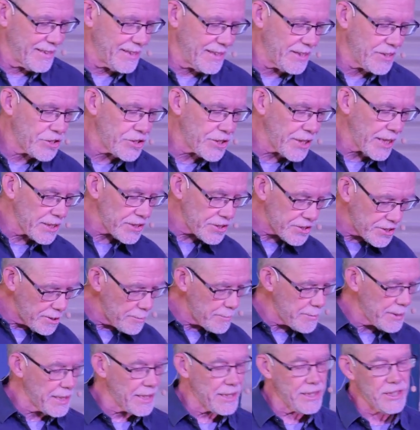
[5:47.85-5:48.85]
And she had
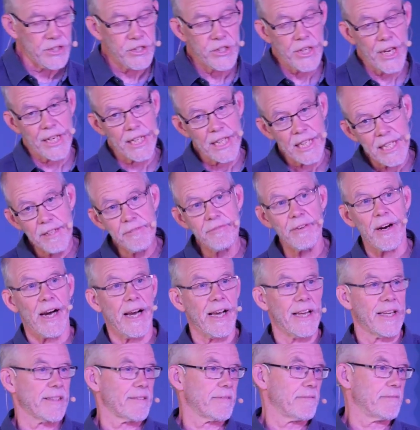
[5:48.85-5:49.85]
Simeon, and she had
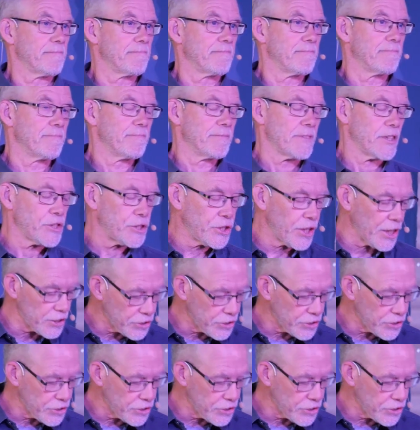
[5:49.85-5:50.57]
Levi. And then she